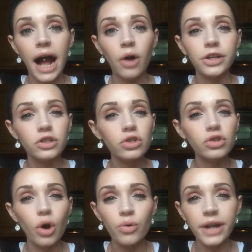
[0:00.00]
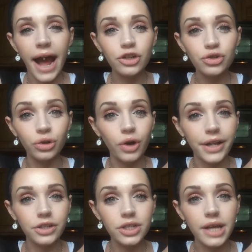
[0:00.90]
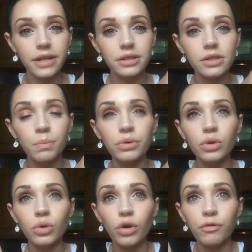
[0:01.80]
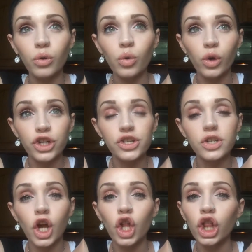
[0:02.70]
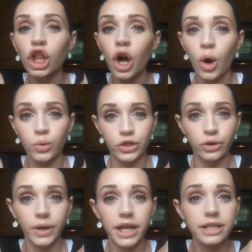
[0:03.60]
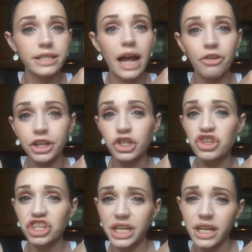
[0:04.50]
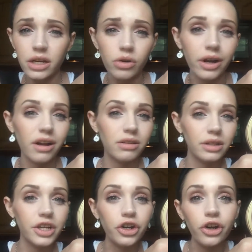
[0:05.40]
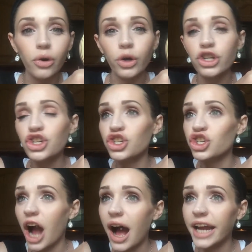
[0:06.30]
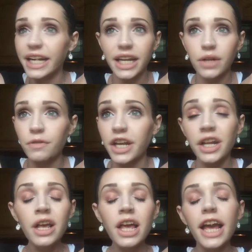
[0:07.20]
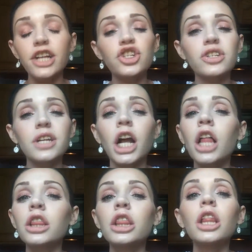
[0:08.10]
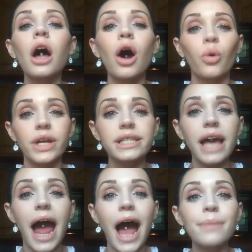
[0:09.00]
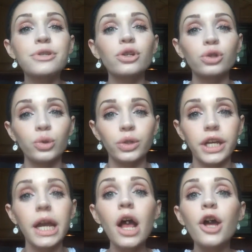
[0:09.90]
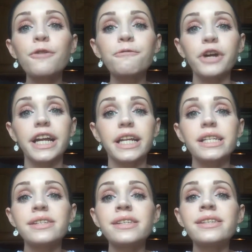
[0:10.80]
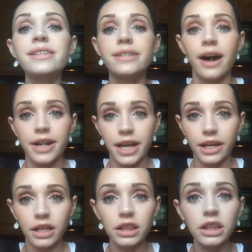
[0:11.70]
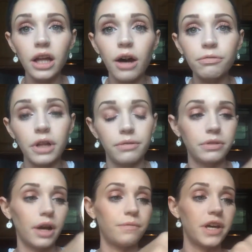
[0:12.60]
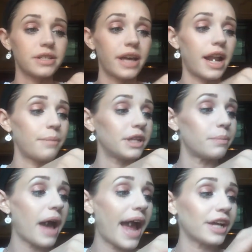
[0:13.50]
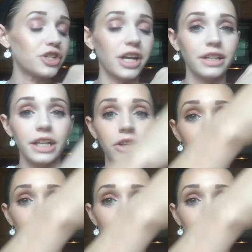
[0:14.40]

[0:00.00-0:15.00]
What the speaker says: out, it's so natural, and it just has this beautiful, gorgeous glow to it. It's not like a sheen or a glitter or a shine even. It's just a glow. It's absolutely friggin' stunning. Love, love, love this. And I mean the packaging, like